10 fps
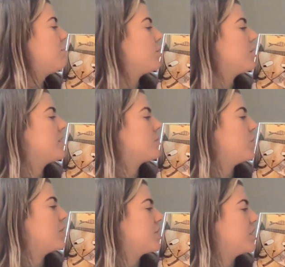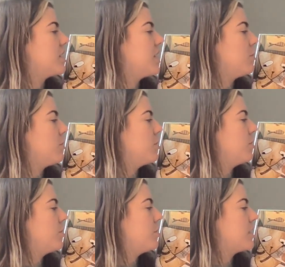Borris wishes there were
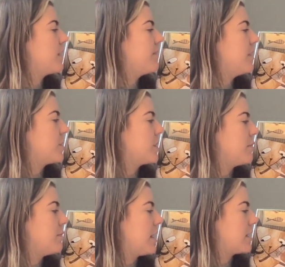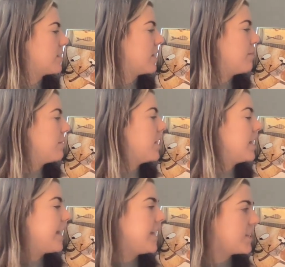oodles of fish in the box with him.
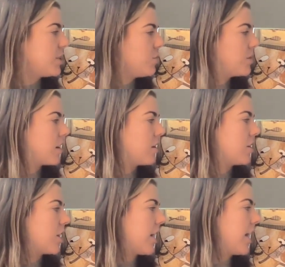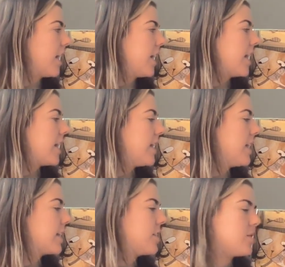He too was hungry, and
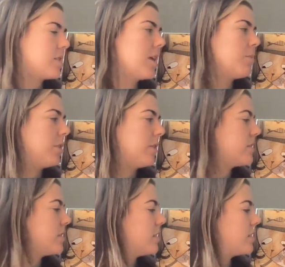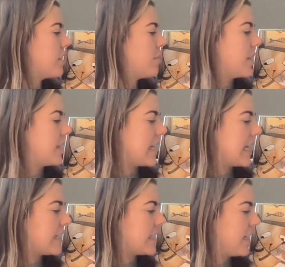he could use a nibble of something
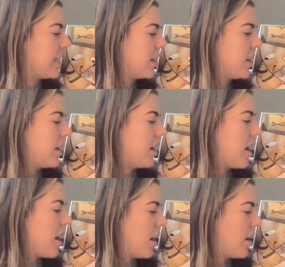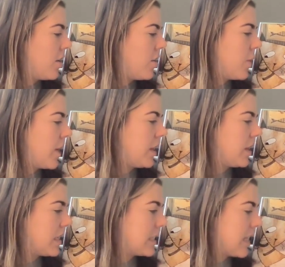tasty. Uh-oh, it
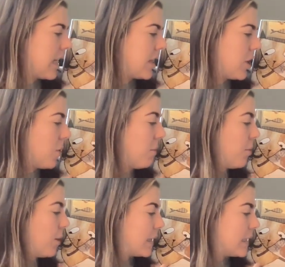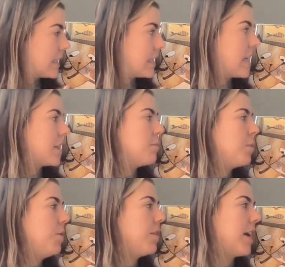looks like, though, Borris is on the
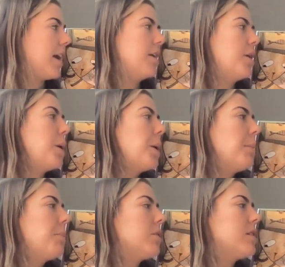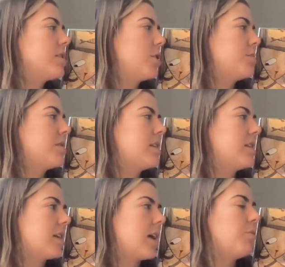move again. Borris hopes
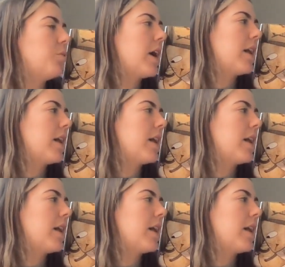this time he will